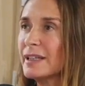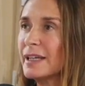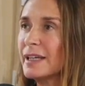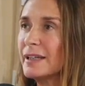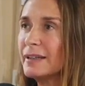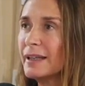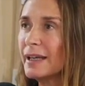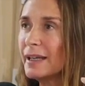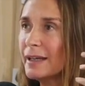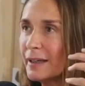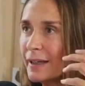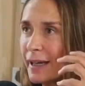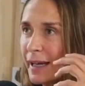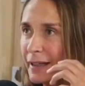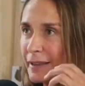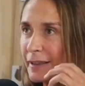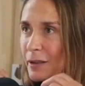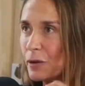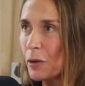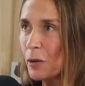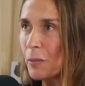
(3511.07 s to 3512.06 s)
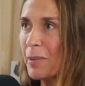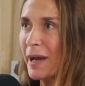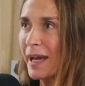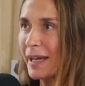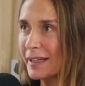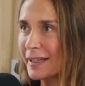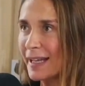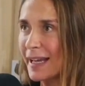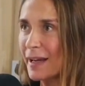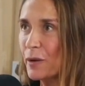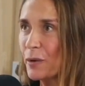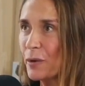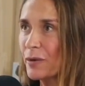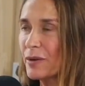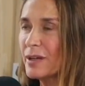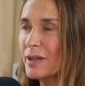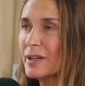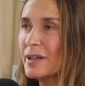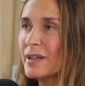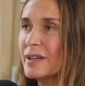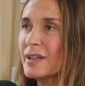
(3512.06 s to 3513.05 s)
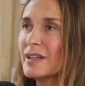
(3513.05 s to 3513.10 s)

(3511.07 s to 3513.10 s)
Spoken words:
And then it had to go back down.